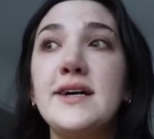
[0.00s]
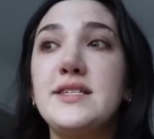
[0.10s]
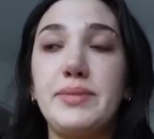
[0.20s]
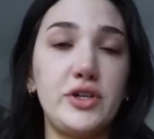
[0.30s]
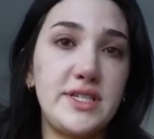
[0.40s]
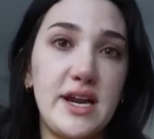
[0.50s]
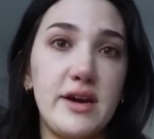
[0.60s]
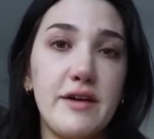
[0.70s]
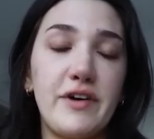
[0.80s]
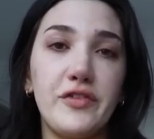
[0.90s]

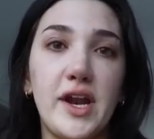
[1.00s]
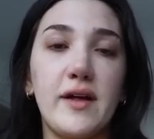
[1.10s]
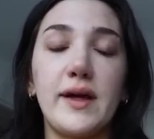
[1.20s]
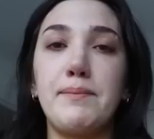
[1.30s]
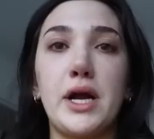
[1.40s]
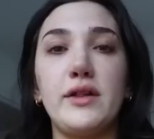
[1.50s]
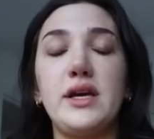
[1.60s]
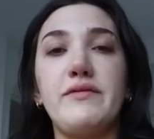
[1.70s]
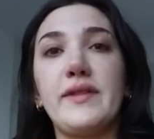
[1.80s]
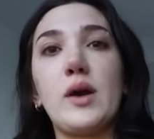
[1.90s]
debilitated I felt that I could like barely
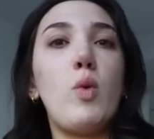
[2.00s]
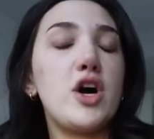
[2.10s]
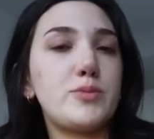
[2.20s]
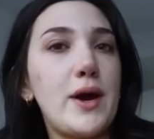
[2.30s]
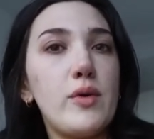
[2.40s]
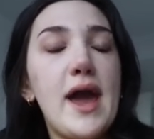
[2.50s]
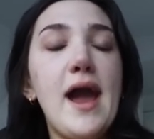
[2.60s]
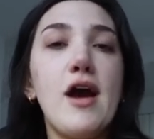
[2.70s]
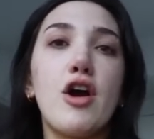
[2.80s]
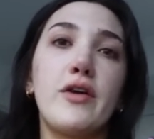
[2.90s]
even like wash my own hair